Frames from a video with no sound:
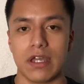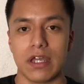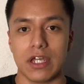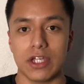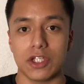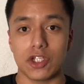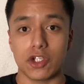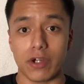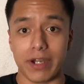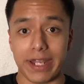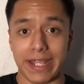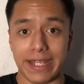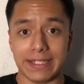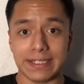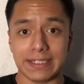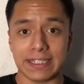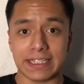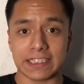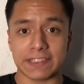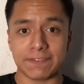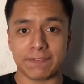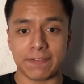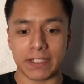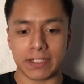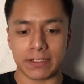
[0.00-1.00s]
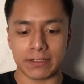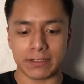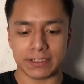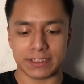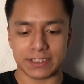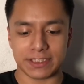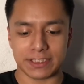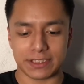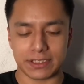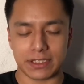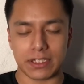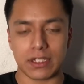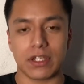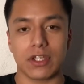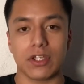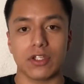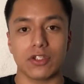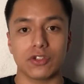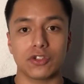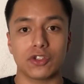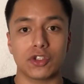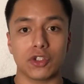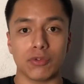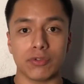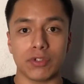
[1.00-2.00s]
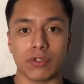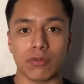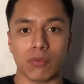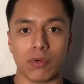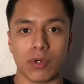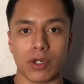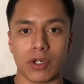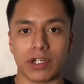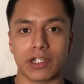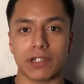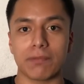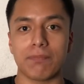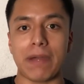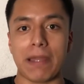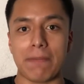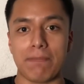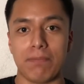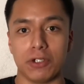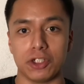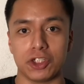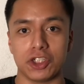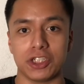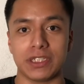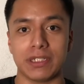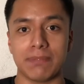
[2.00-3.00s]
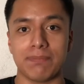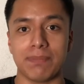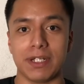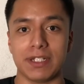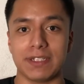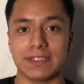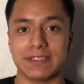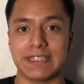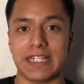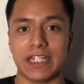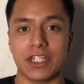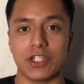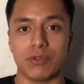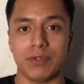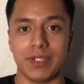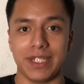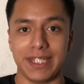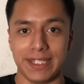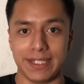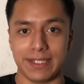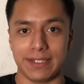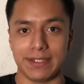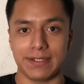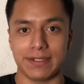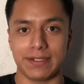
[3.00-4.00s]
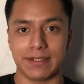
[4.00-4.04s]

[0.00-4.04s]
Your index fingers do the work by pushing the buttons that you need.